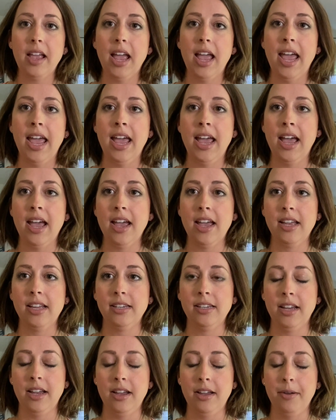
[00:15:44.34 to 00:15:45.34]

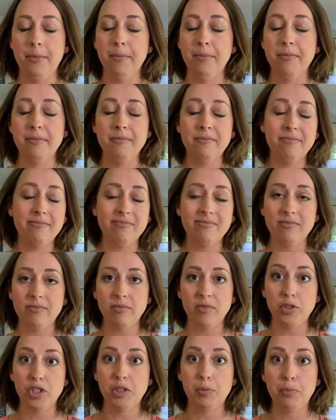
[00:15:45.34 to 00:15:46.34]
and
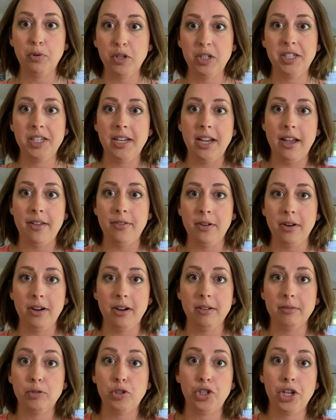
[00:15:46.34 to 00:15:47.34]
just put
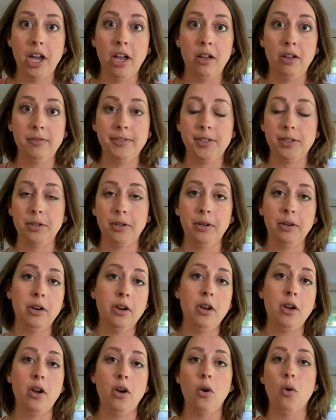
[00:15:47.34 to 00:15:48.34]
together shelves or
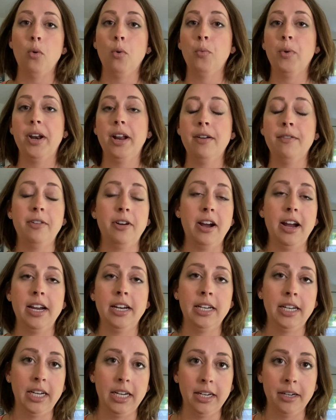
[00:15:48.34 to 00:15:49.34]
whatever I
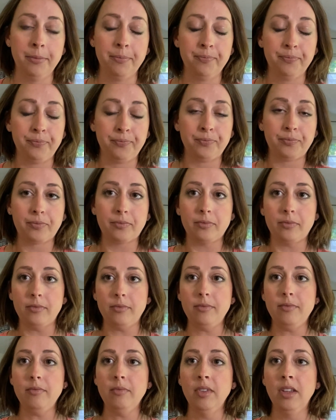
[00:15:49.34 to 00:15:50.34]
need.
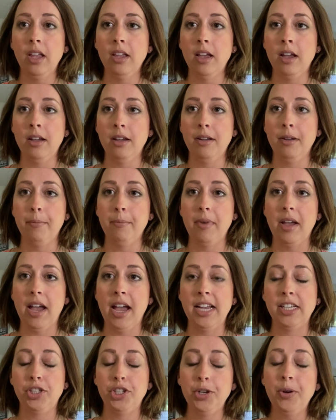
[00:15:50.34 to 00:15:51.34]

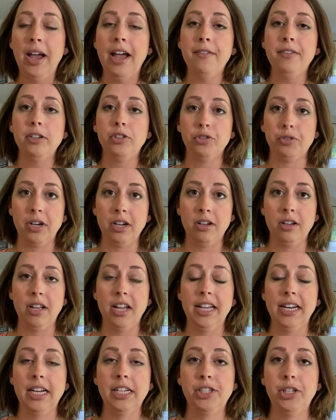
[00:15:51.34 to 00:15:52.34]
I do have a drill
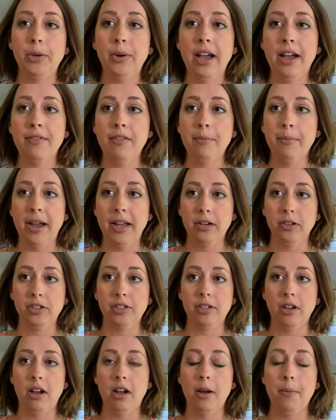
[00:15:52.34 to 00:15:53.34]
and I do have a miter
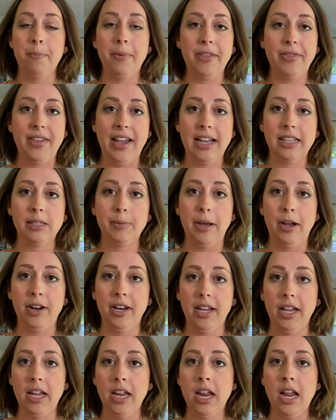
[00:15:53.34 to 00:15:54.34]
saw, but that's about
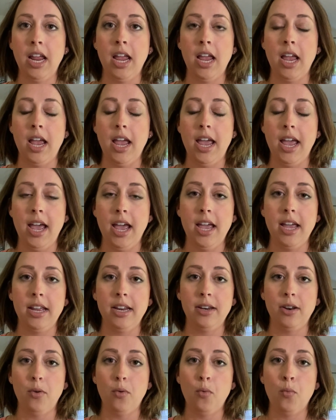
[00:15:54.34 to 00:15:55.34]
it.
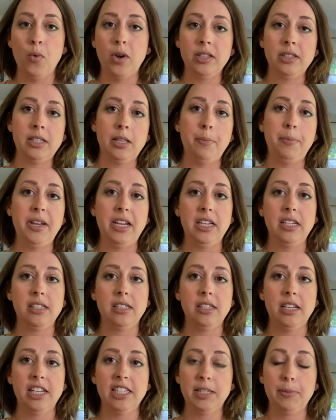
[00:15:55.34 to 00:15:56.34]
And once the
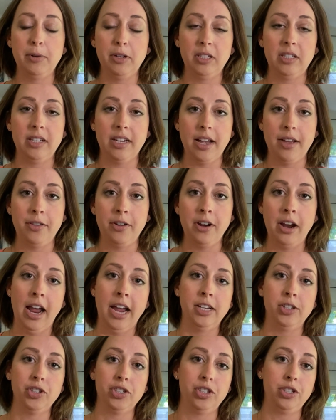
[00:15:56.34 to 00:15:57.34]
piece is put together, I
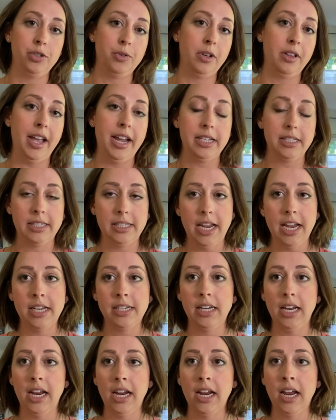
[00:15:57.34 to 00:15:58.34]
just do a light
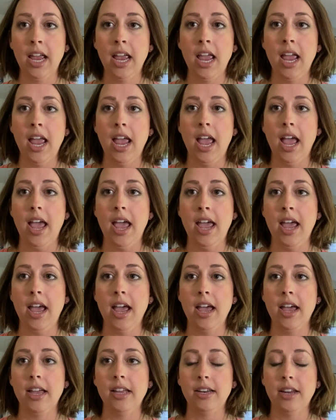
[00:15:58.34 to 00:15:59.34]
sanding
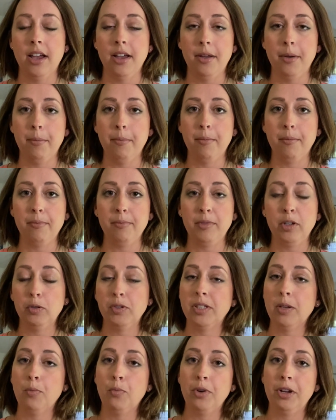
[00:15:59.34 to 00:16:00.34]
and
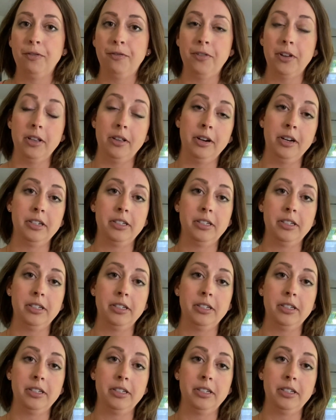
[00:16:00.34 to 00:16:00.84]
use some wood filler